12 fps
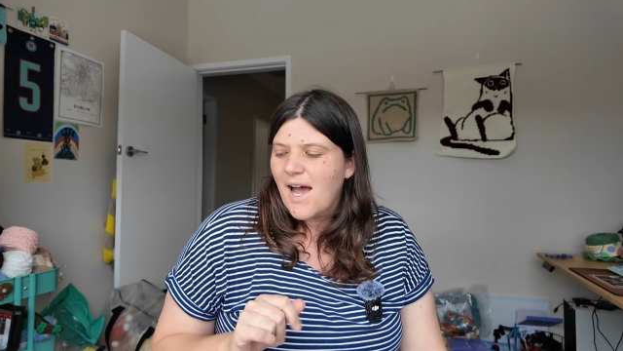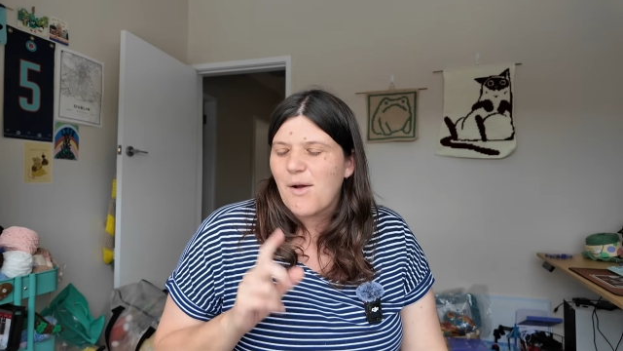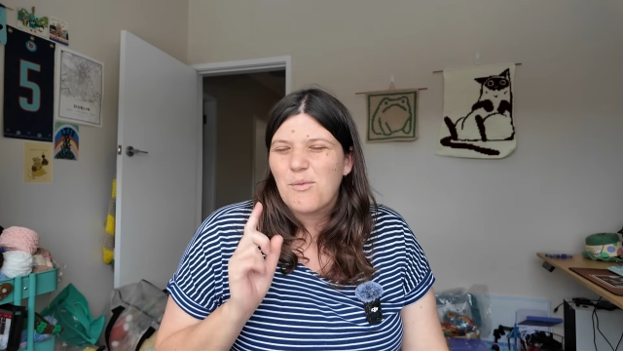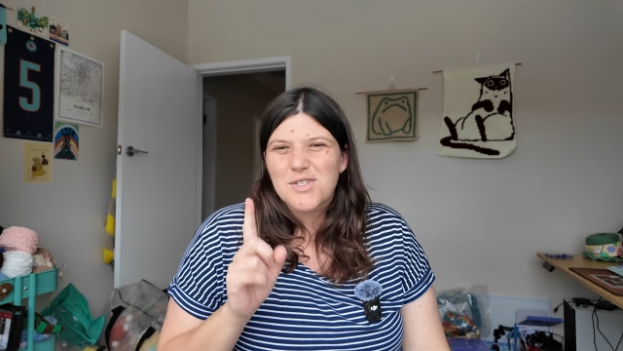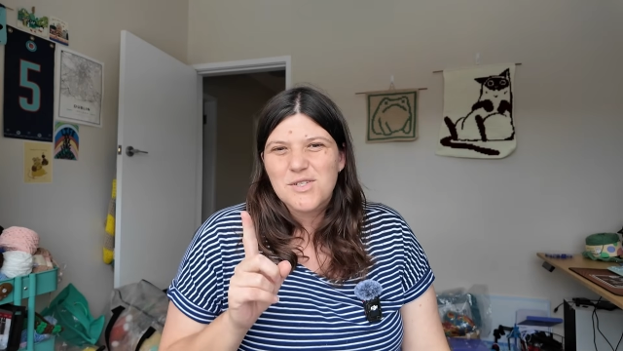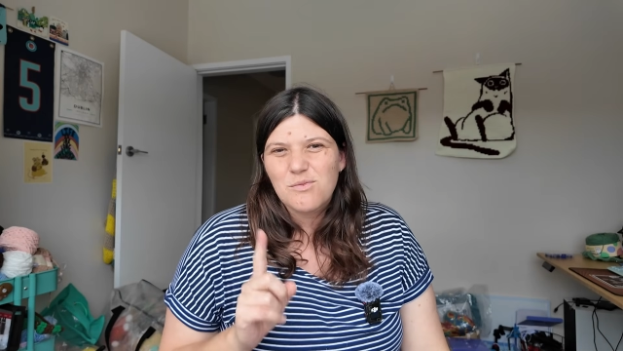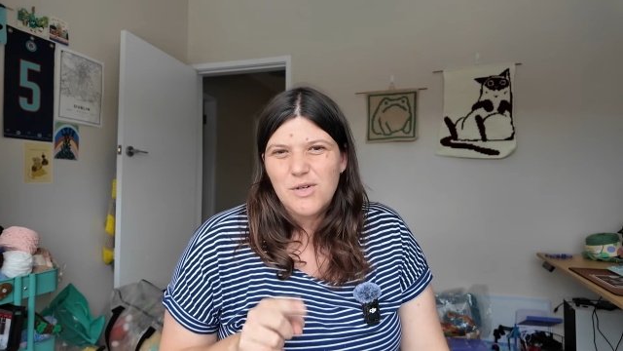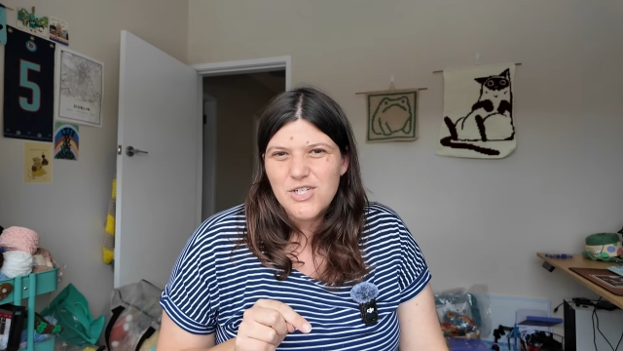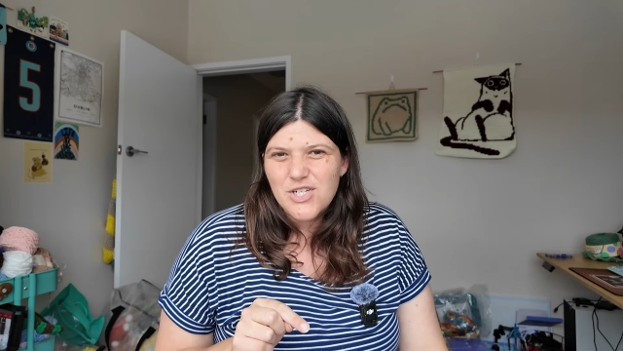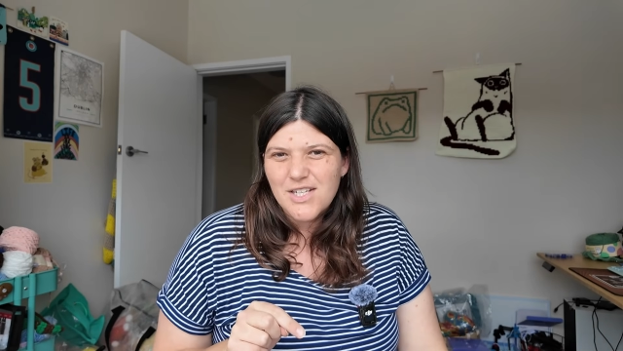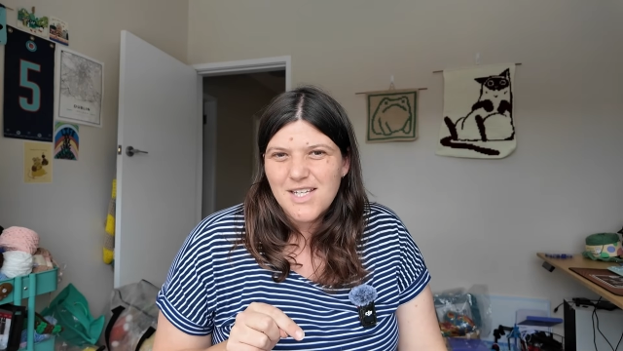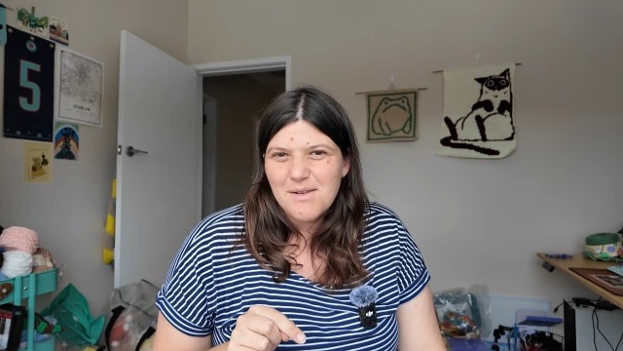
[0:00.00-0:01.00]
I was
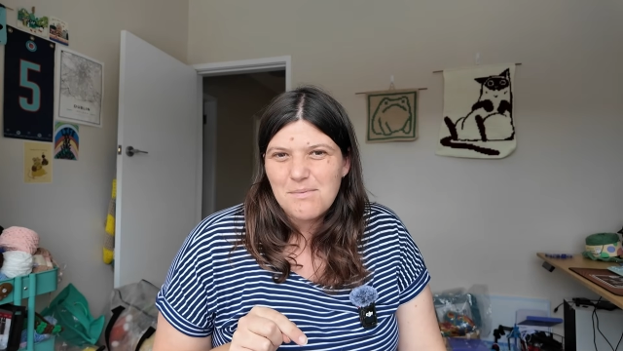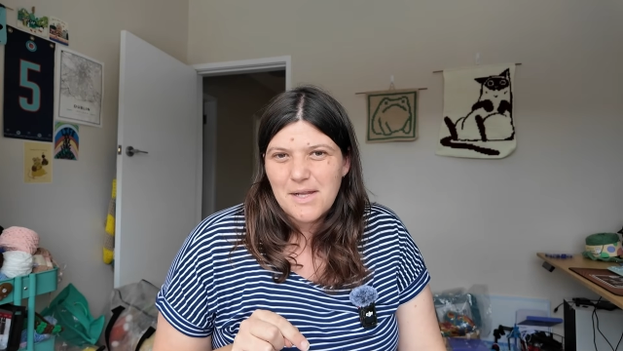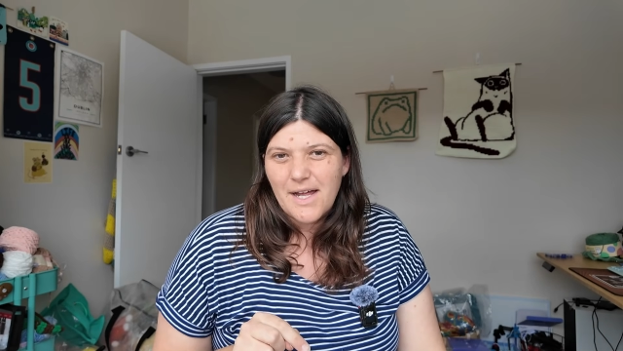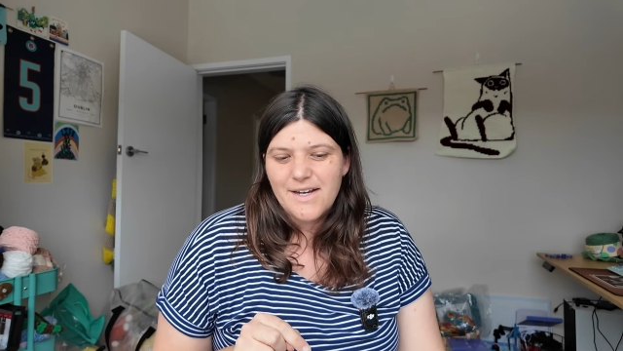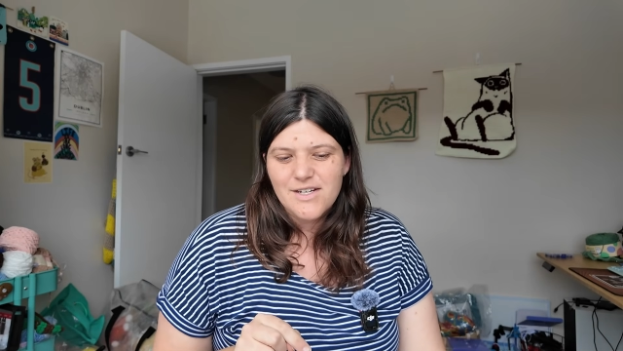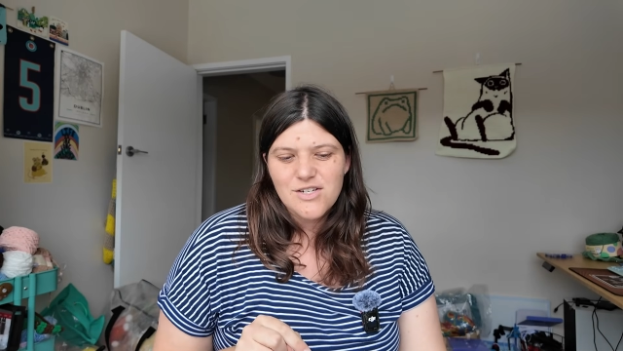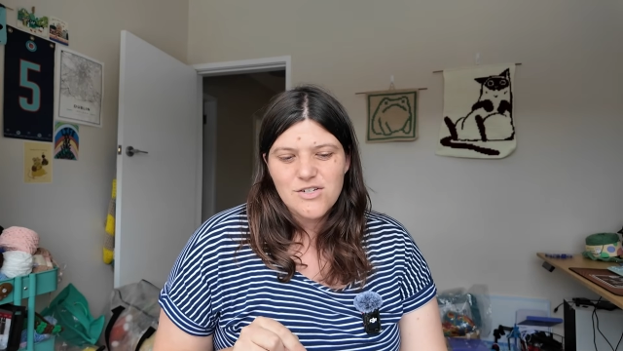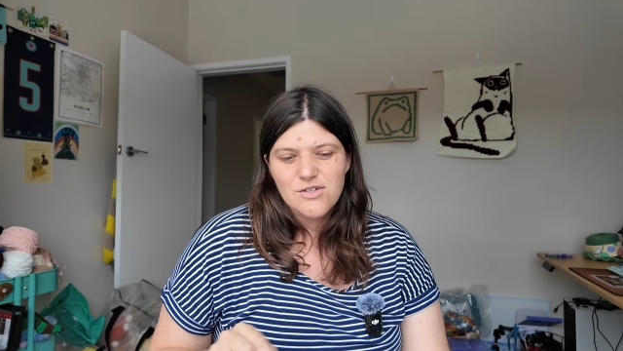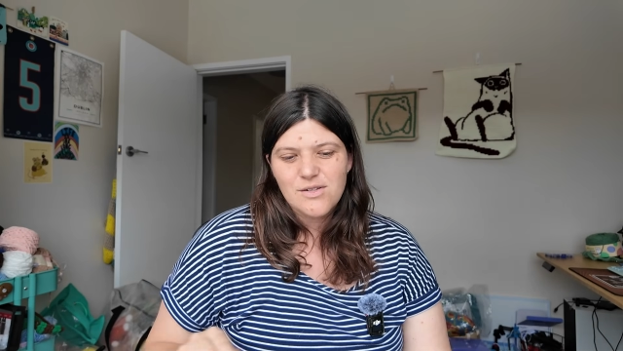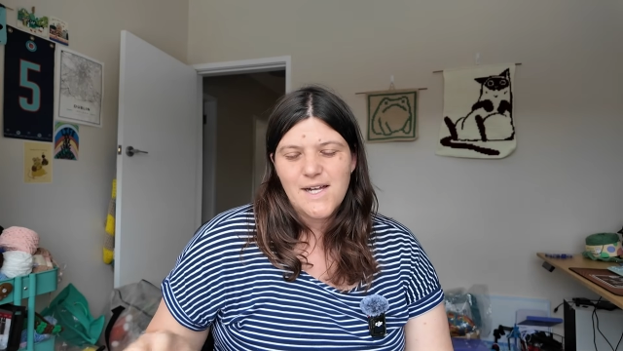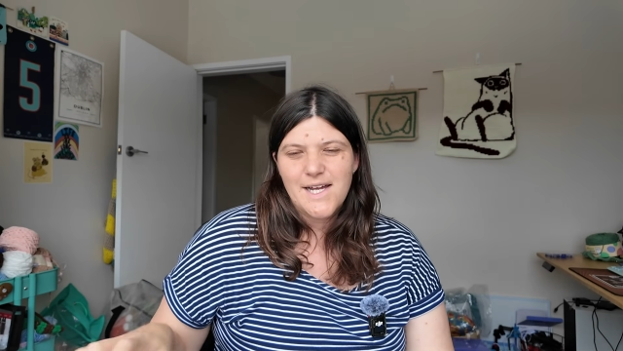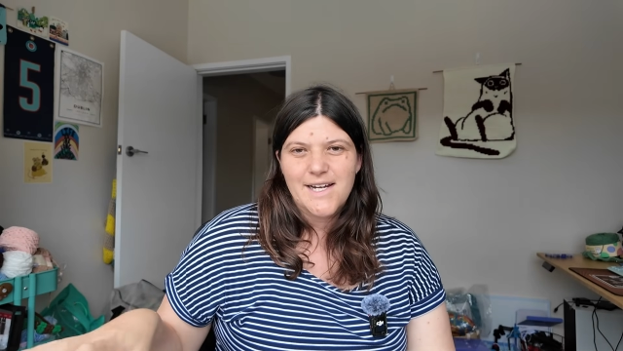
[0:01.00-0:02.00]
originally planning to
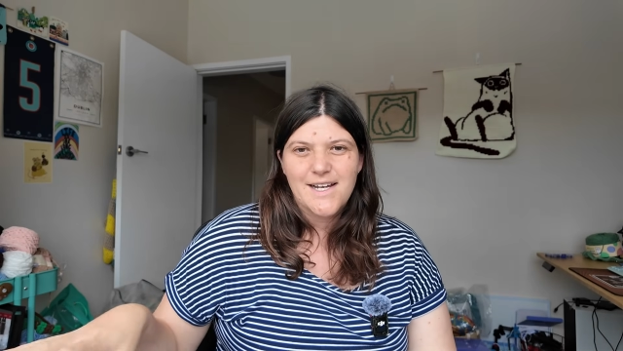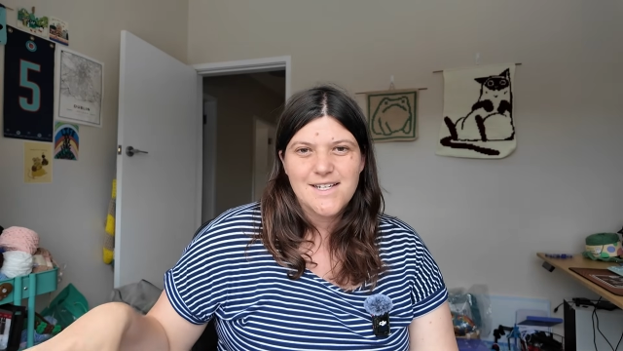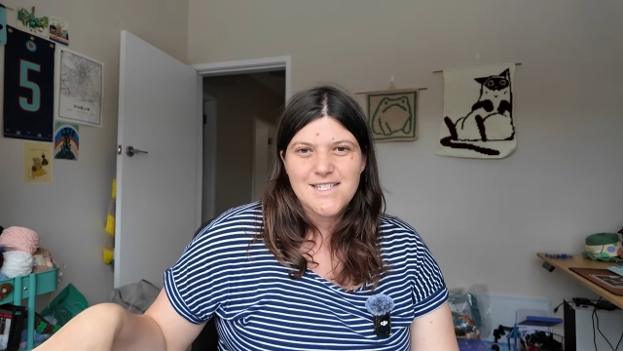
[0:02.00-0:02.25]
do like